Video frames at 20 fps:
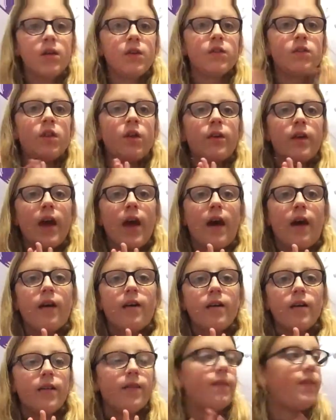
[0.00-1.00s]
So yeah,
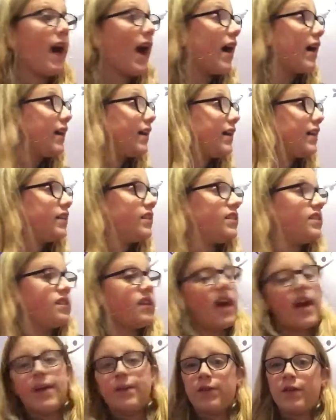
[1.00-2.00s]
that
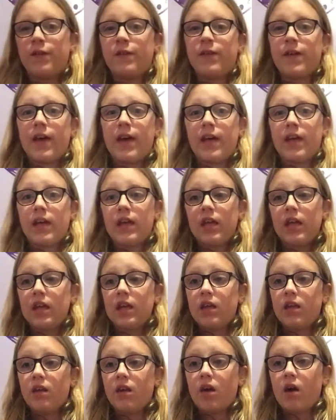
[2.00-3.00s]
is everything.
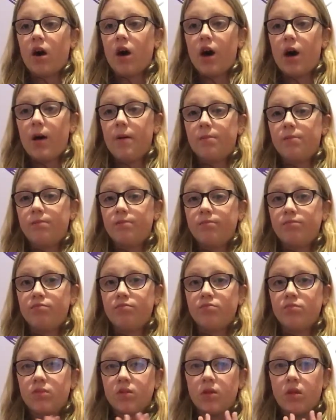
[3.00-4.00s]

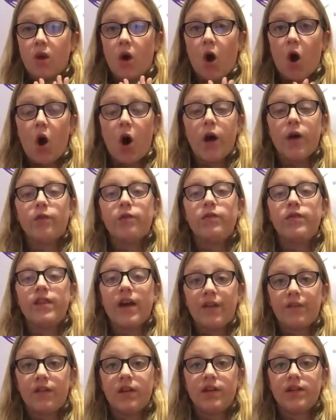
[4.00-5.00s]
I
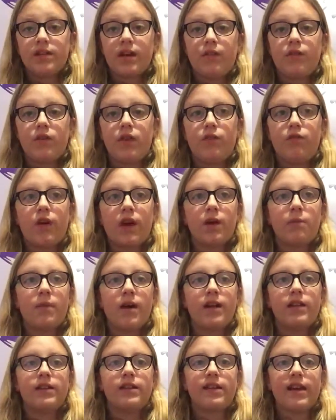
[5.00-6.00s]
definitely
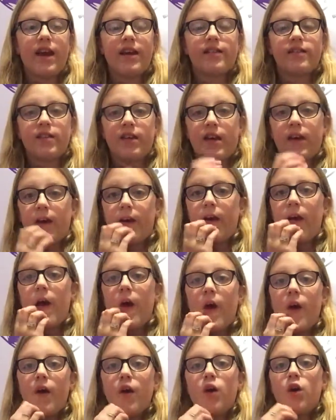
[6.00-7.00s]
recommend getting
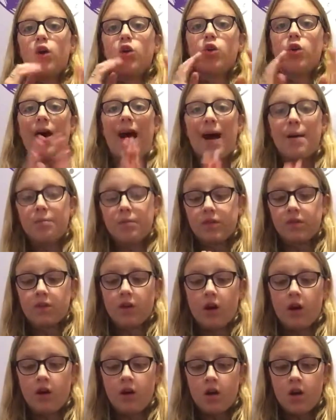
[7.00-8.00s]
your hamster.